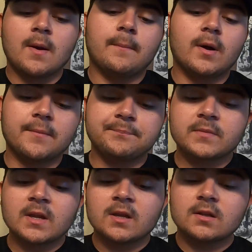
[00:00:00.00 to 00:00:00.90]
But
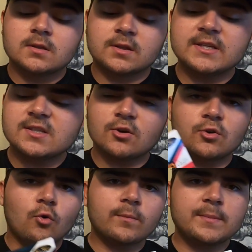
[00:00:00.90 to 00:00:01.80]
these are
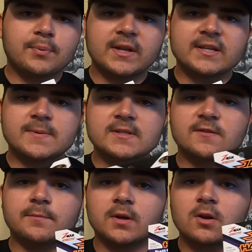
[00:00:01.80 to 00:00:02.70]
normally pretty
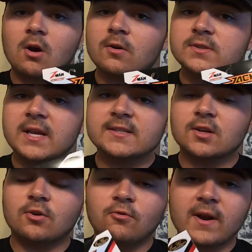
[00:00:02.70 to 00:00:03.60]
expensive, but Karl's has a
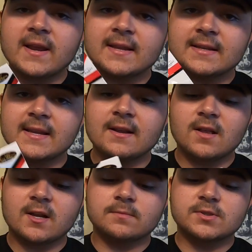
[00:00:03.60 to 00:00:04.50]
great deal on them.